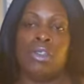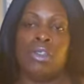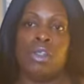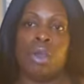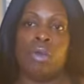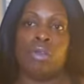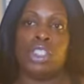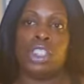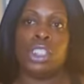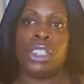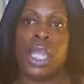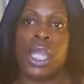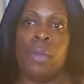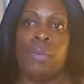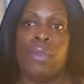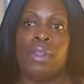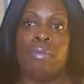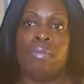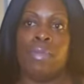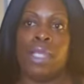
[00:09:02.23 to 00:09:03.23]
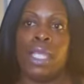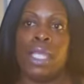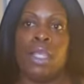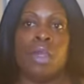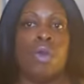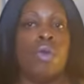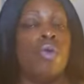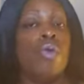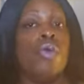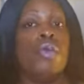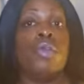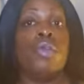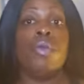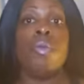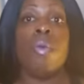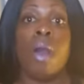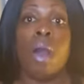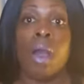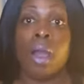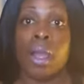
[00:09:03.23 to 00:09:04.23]
you know, share with me who
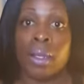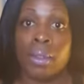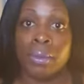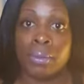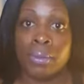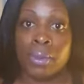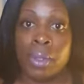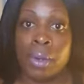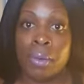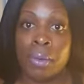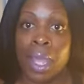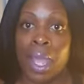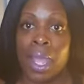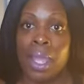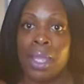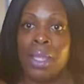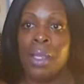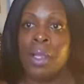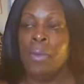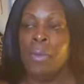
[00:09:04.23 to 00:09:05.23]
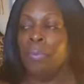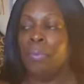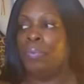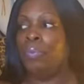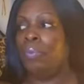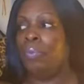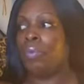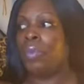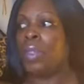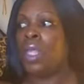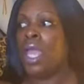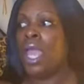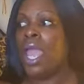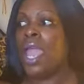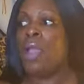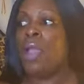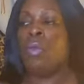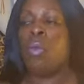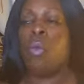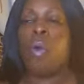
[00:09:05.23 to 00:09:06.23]
you are, okay?
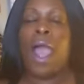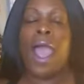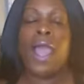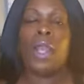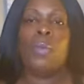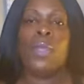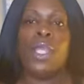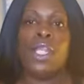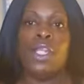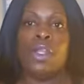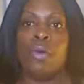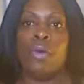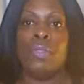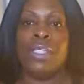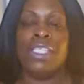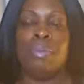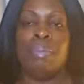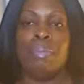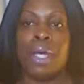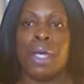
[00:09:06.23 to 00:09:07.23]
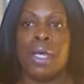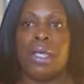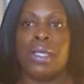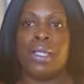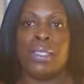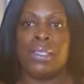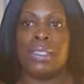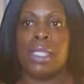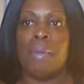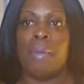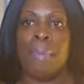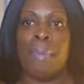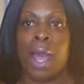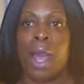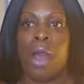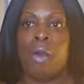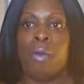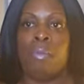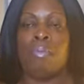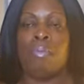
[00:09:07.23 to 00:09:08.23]
And why do we know this buzz
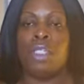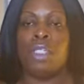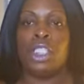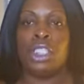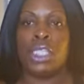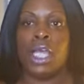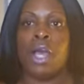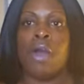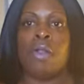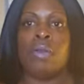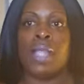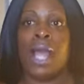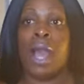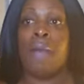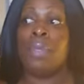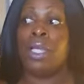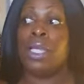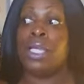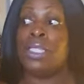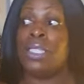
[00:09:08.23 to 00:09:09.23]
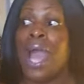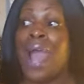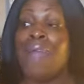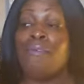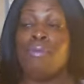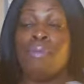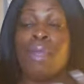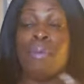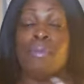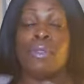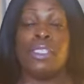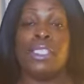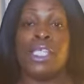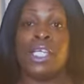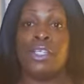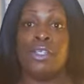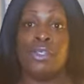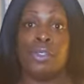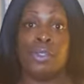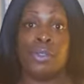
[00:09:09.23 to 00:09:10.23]
about Michelle Loud? Because I remember
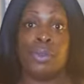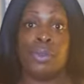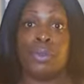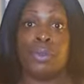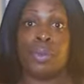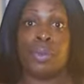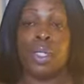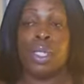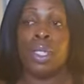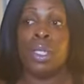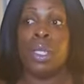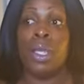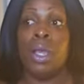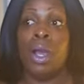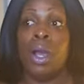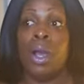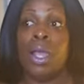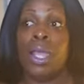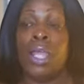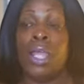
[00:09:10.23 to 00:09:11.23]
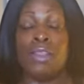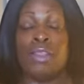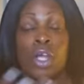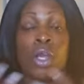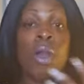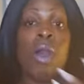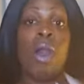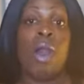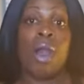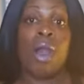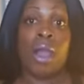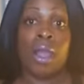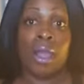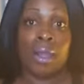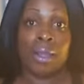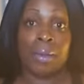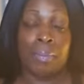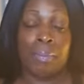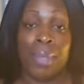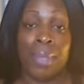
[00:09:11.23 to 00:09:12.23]
seeing you in the
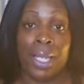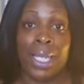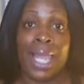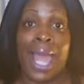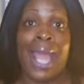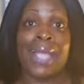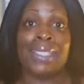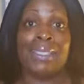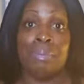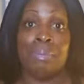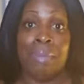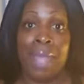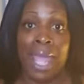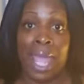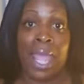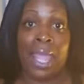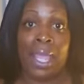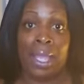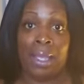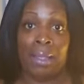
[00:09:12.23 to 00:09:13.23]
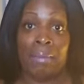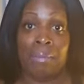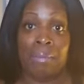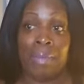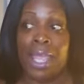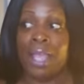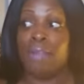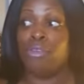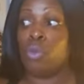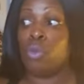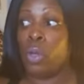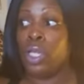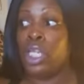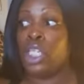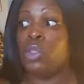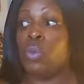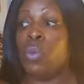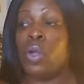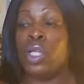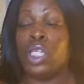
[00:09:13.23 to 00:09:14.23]
car last May of
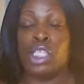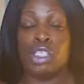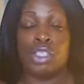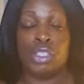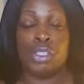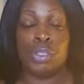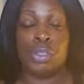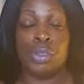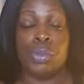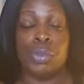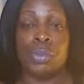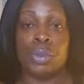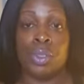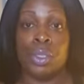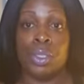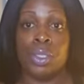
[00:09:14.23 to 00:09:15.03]
2022.